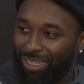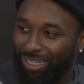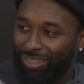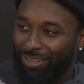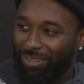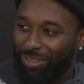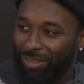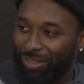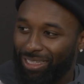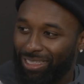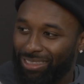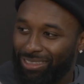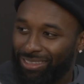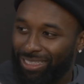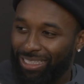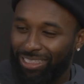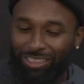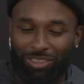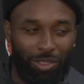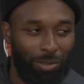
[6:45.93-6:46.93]
I don't know.
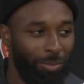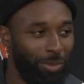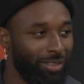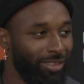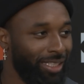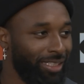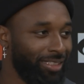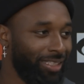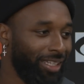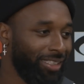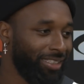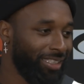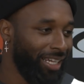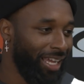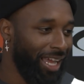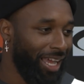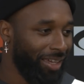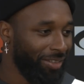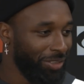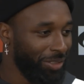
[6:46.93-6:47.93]
He's thrown more touchdowns than
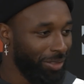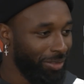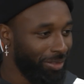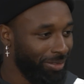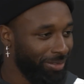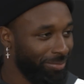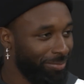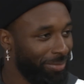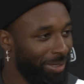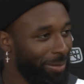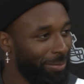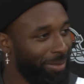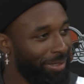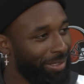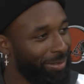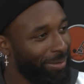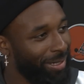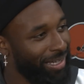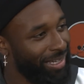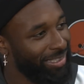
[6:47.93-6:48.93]
I have, so maybe
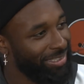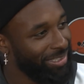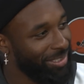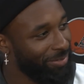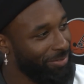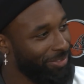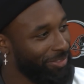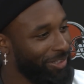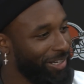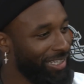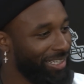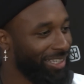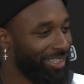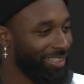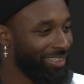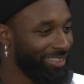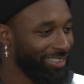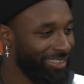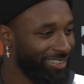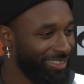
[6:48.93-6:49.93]
him. I guess him for right
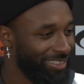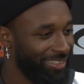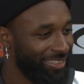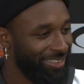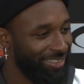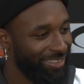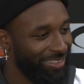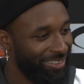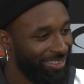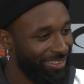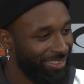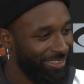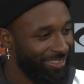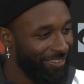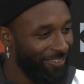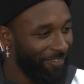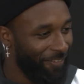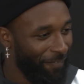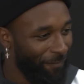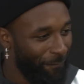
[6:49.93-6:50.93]
now. Are you looking
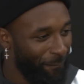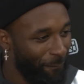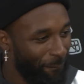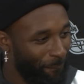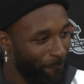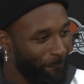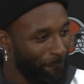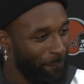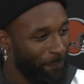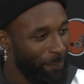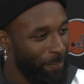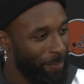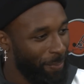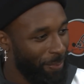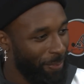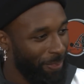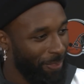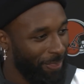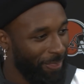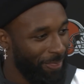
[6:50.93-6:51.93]
forward to
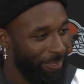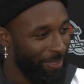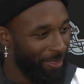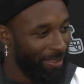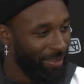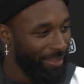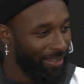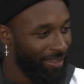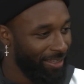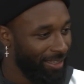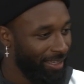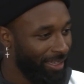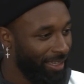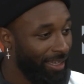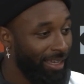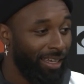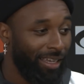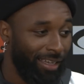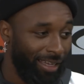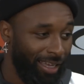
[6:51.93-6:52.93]
catching your first touchdown pass from him?